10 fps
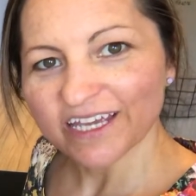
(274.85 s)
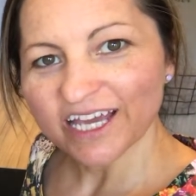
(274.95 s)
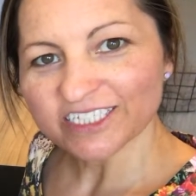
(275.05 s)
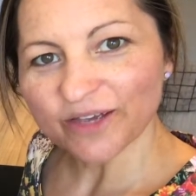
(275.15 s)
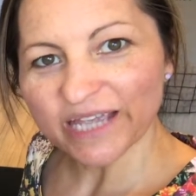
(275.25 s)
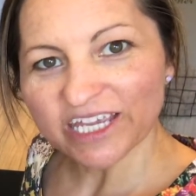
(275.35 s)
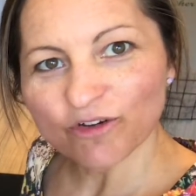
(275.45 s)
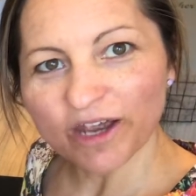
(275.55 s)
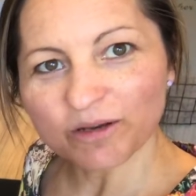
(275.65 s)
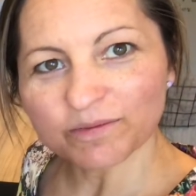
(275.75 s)
So get your
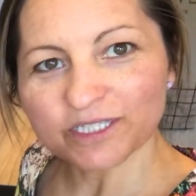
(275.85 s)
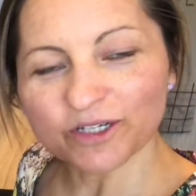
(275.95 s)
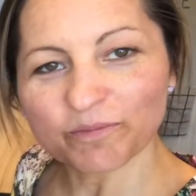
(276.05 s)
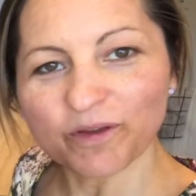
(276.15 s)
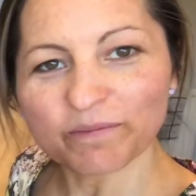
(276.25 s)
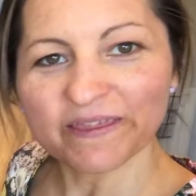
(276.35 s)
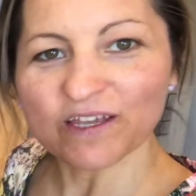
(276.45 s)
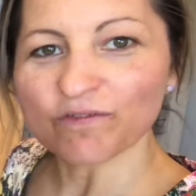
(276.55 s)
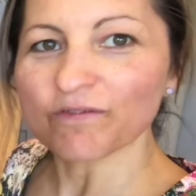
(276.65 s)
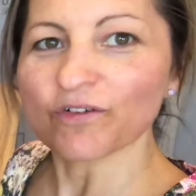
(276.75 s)
grown-up to put them in the
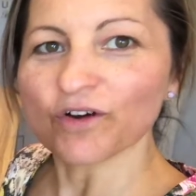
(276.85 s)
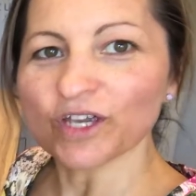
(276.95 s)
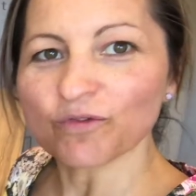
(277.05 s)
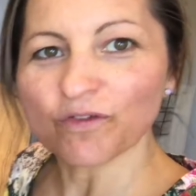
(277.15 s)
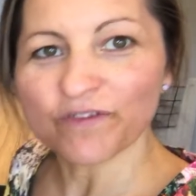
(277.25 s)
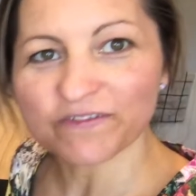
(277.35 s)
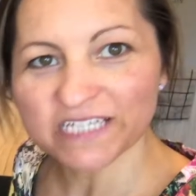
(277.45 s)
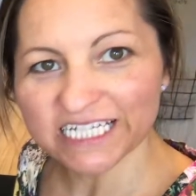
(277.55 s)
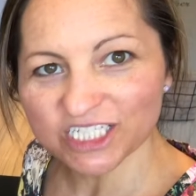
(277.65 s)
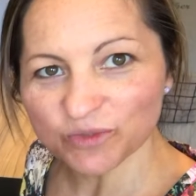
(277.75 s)
oven for you for
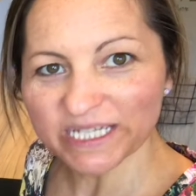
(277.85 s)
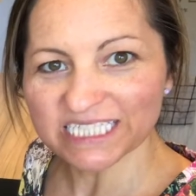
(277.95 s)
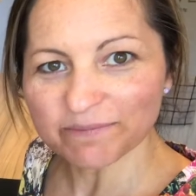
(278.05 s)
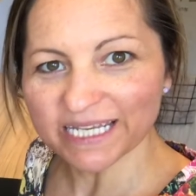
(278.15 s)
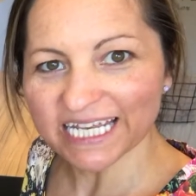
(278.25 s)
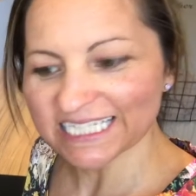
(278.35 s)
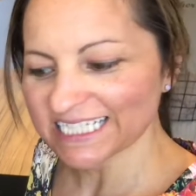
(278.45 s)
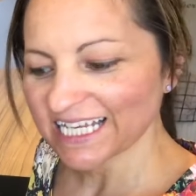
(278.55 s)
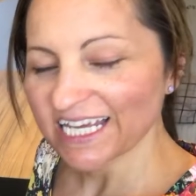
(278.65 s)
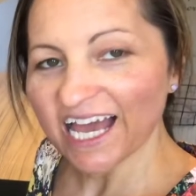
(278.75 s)
15 to 20 minutes,
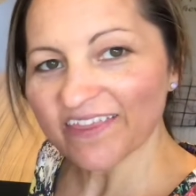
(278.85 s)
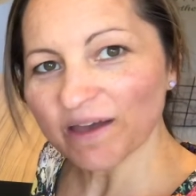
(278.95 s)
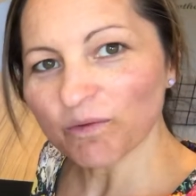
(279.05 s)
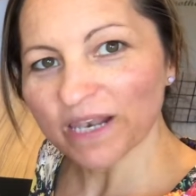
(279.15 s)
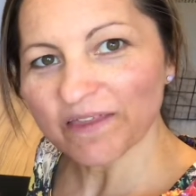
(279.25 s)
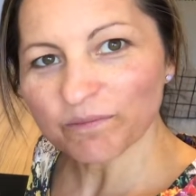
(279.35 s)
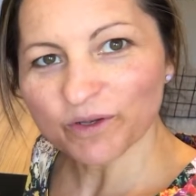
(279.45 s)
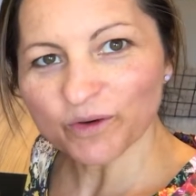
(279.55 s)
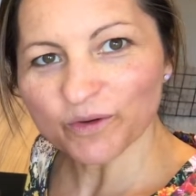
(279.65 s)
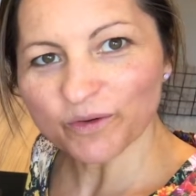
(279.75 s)
and then we'll let them
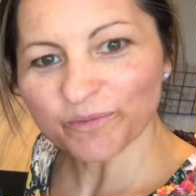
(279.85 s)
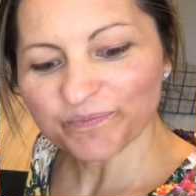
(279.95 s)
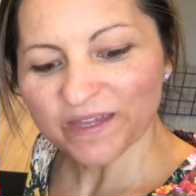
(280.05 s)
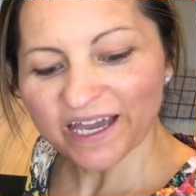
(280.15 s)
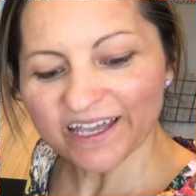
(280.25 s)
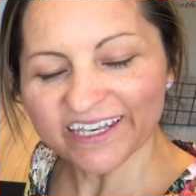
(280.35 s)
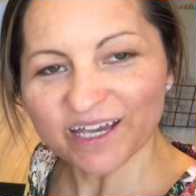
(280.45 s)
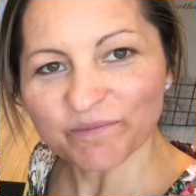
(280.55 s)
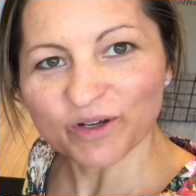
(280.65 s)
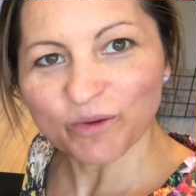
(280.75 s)
cool, and
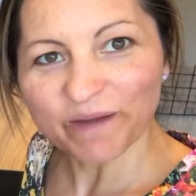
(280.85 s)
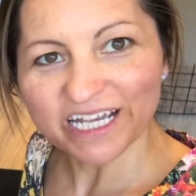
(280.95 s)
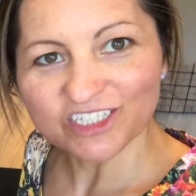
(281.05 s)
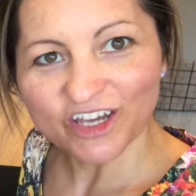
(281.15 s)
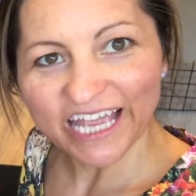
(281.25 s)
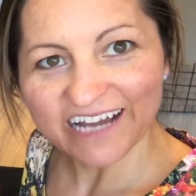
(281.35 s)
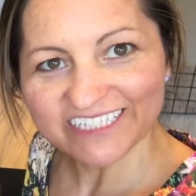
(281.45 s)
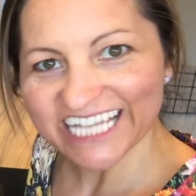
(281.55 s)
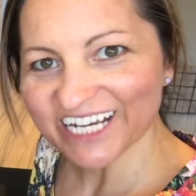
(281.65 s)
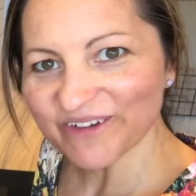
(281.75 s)
I'll come back and show you how to
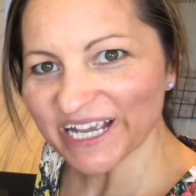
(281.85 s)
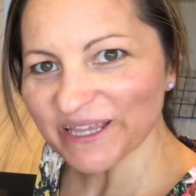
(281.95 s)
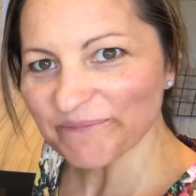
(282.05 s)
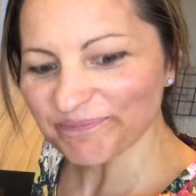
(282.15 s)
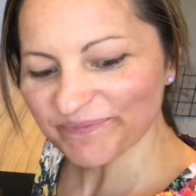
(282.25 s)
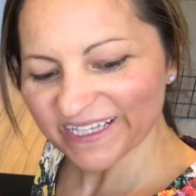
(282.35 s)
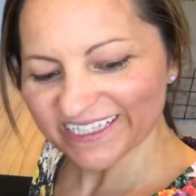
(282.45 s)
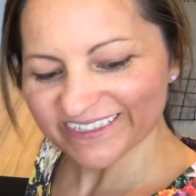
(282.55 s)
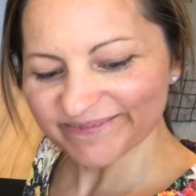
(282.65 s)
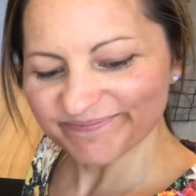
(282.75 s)
decorate them.
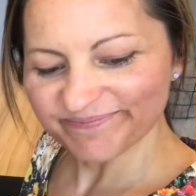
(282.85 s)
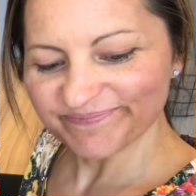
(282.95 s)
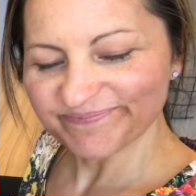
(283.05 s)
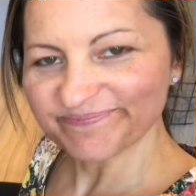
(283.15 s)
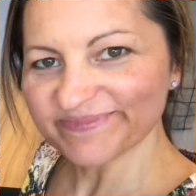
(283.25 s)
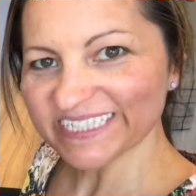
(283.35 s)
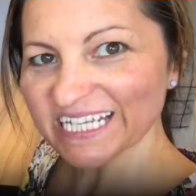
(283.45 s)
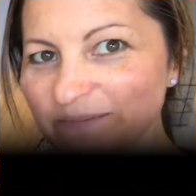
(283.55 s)
See you in